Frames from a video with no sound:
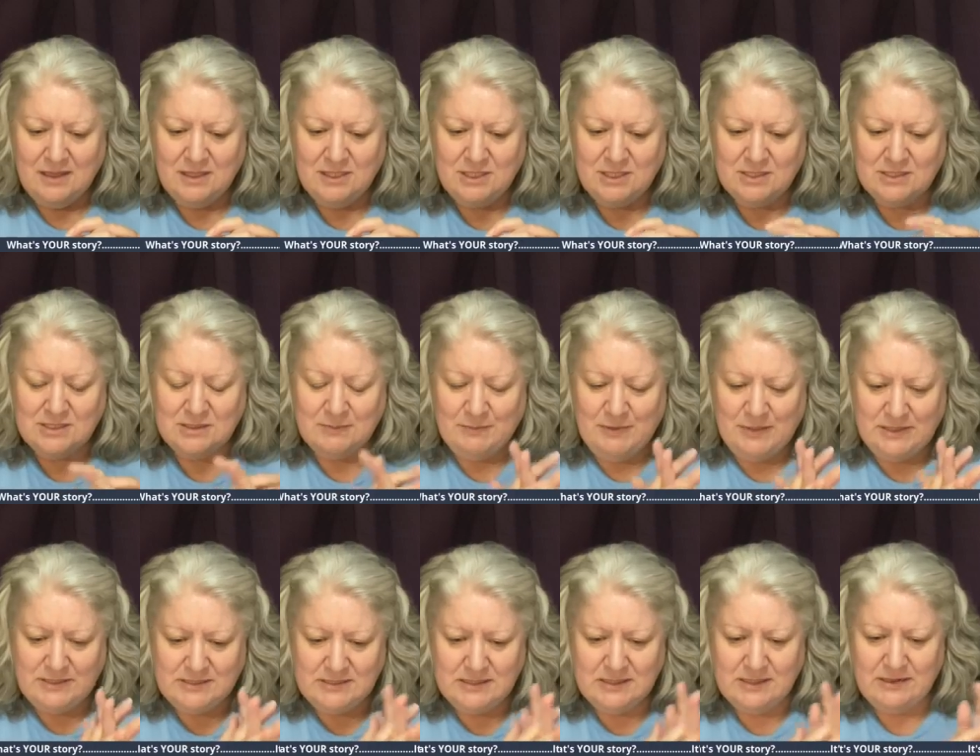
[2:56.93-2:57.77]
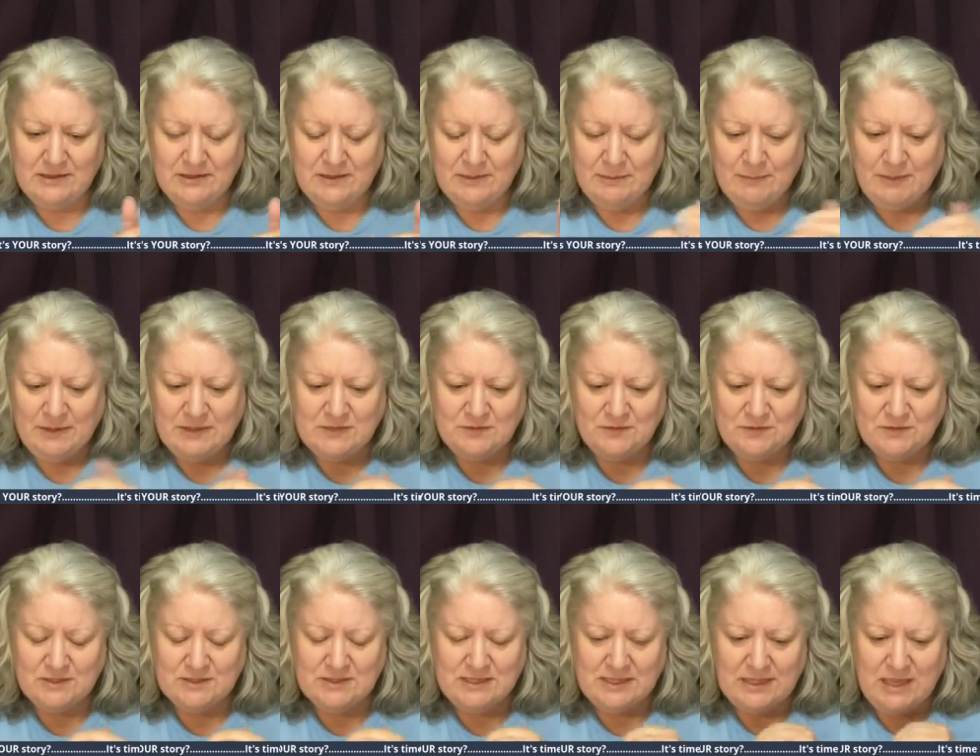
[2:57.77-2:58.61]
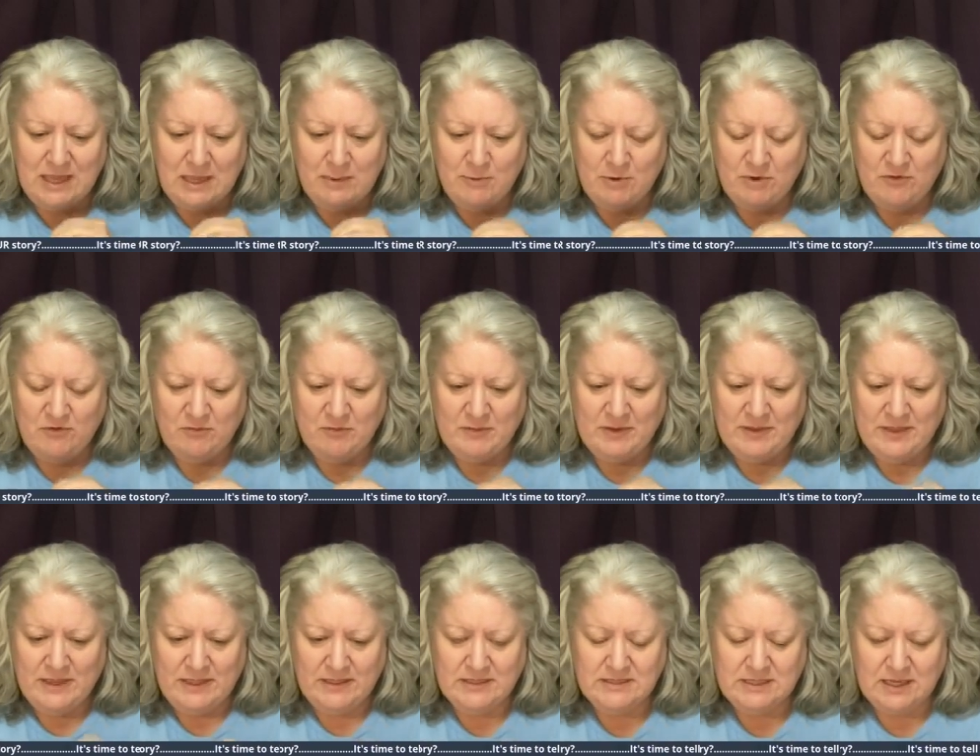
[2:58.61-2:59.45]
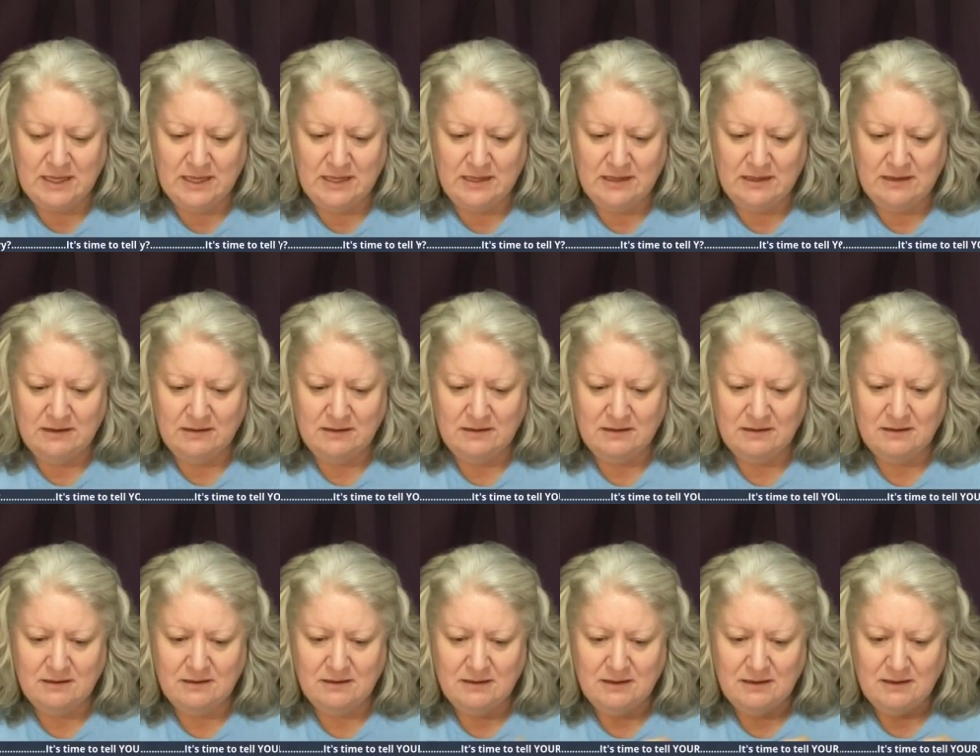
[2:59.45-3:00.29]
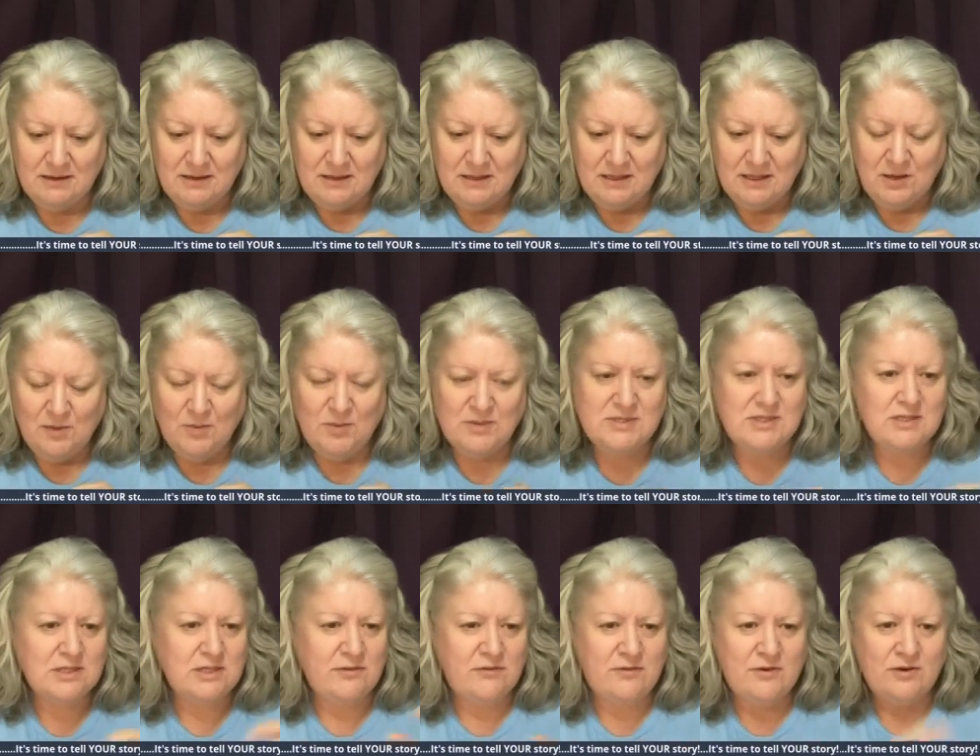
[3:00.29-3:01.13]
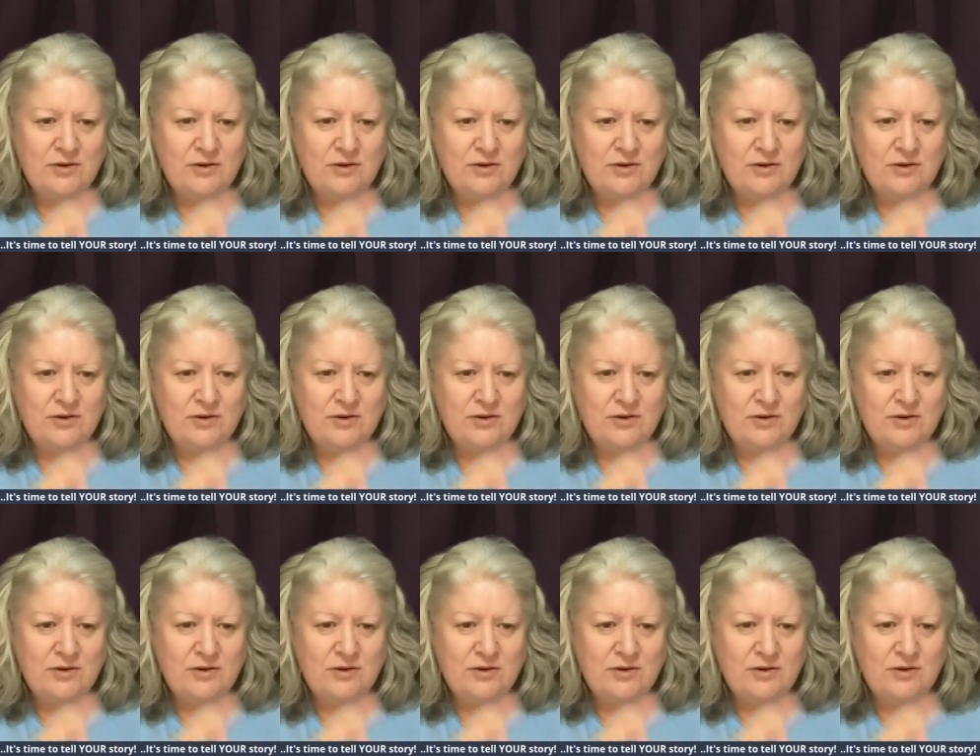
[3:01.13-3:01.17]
just the peacefulness that came over me that day. It wasn't a